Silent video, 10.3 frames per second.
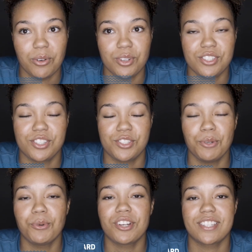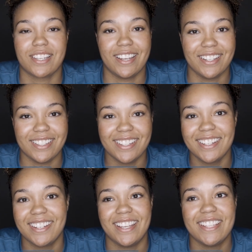was super excited.
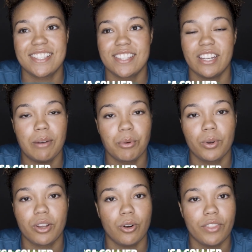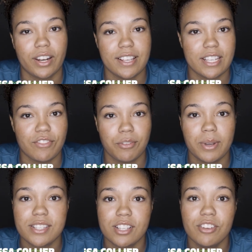It's the number one goal that I set for
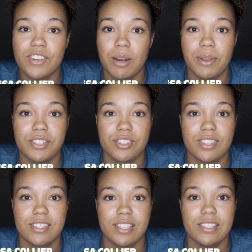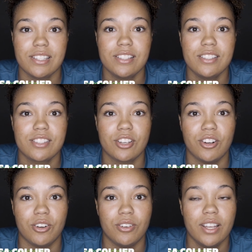myself coming into the season,
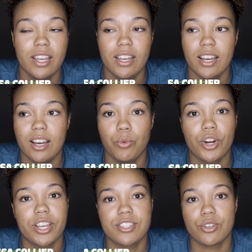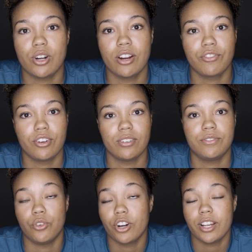so working so hard
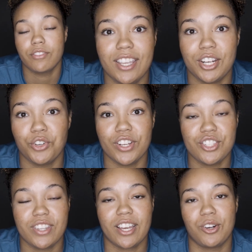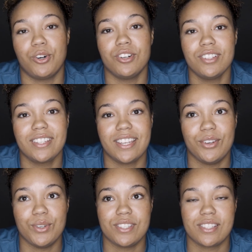for it, you know, reaching that goal,
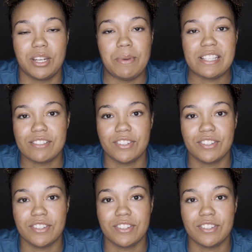it was an amazing